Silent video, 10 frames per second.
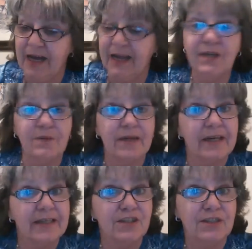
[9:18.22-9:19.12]
Anyway,
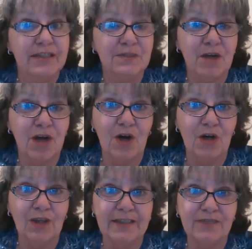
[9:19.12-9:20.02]
so that's my
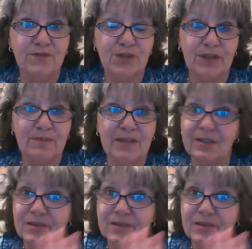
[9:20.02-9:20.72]
haul. Thanks for joining me.